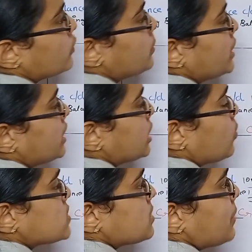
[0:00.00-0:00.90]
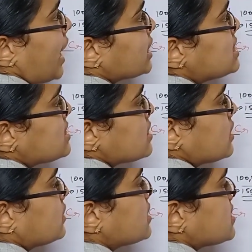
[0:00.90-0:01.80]
what will be the closing balance?
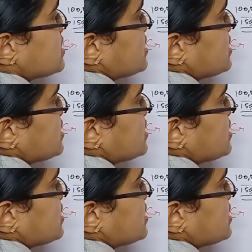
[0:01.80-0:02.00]
This